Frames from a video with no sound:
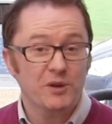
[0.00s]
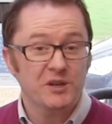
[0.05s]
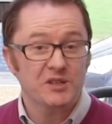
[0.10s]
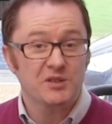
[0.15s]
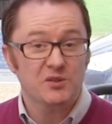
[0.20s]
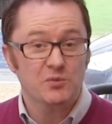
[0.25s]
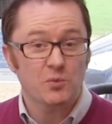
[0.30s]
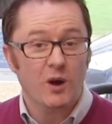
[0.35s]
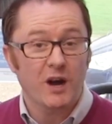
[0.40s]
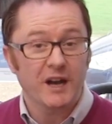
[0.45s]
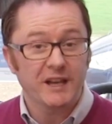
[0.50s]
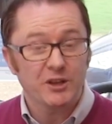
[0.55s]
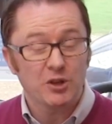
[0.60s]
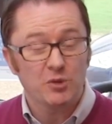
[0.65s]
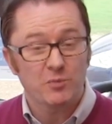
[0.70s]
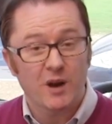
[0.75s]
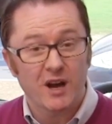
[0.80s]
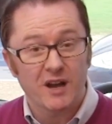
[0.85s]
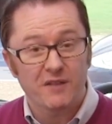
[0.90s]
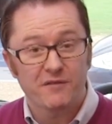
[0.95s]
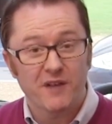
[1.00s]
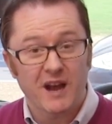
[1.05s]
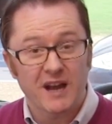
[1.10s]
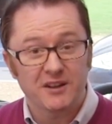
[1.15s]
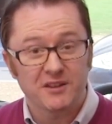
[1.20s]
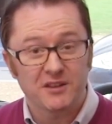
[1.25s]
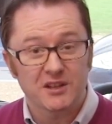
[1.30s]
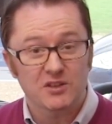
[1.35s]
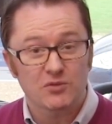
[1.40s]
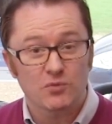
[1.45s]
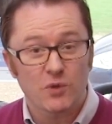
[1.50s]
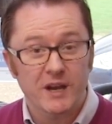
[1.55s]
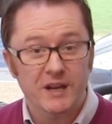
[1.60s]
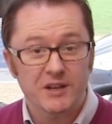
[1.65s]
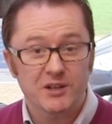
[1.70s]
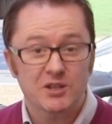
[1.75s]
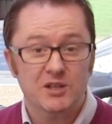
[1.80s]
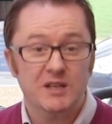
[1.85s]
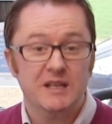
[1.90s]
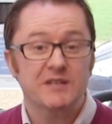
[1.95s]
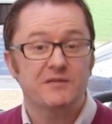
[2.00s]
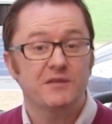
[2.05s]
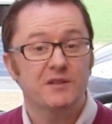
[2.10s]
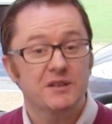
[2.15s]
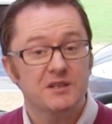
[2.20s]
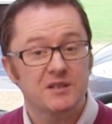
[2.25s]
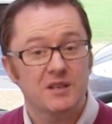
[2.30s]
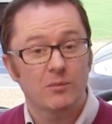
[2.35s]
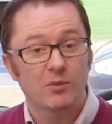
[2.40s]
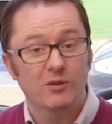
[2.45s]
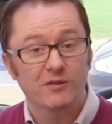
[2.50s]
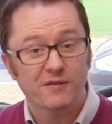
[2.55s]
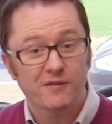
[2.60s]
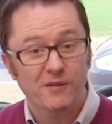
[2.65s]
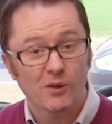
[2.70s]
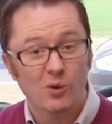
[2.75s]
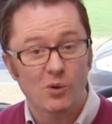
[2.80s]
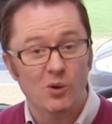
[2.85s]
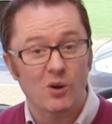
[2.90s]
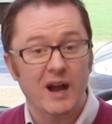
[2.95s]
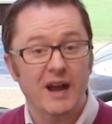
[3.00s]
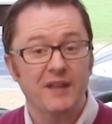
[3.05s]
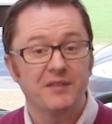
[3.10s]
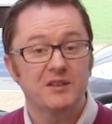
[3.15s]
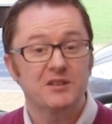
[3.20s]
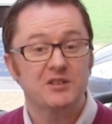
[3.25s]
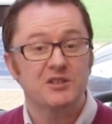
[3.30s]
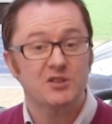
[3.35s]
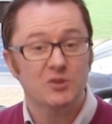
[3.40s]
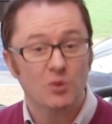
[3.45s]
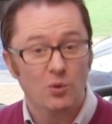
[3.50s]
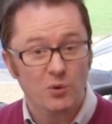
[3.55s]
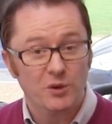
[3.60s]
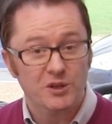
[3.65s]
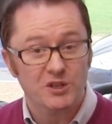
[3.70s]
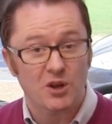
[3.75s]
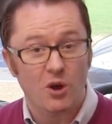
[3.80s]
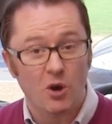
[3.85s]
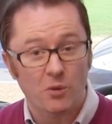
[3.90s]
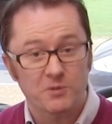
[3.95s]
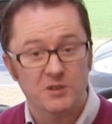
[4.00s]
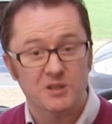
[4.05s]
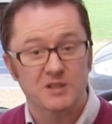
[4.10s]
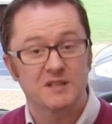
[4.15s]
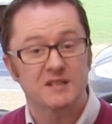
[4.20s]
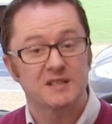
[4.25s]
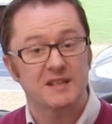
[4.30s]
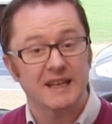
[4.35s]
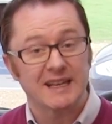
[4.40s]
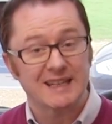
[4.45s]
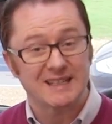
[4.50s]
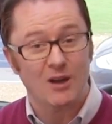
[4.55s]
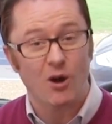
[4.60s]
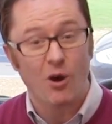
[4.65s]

reasons why you'd buy a van in this range is for the double floor and the storage options it